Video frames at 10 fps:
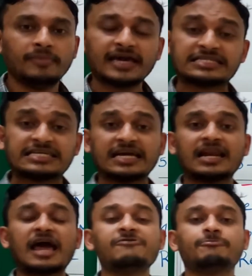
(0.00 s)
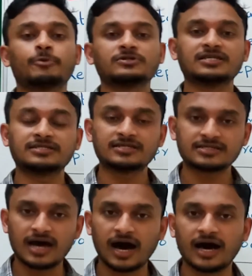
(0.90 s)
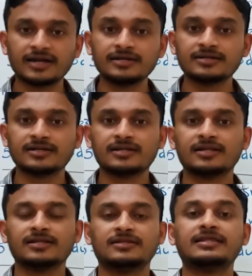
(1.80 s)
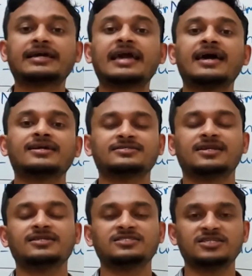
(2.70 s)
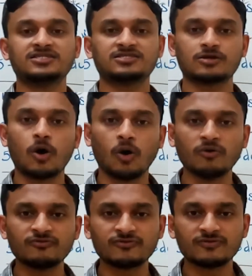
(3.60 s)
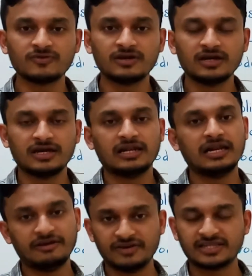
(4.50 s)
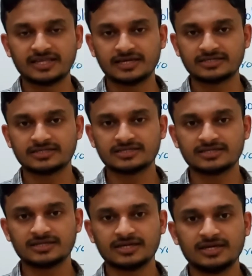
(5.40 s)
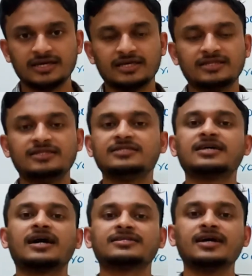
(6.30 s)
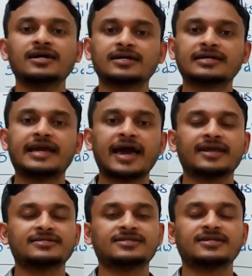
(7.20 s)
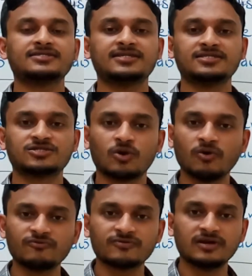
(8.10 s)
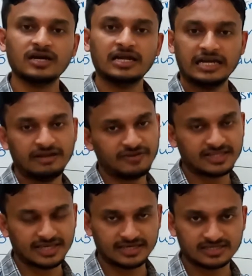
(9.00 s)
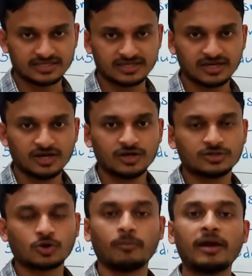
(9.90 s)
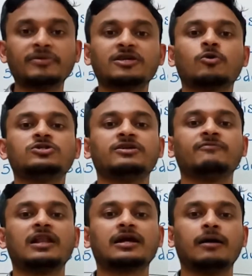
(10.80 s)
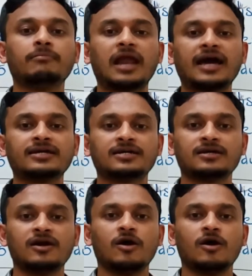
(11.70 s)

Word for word: Basic life processes are the characteristics of living things. These are the characteristics of living things. So maybe the question will come like,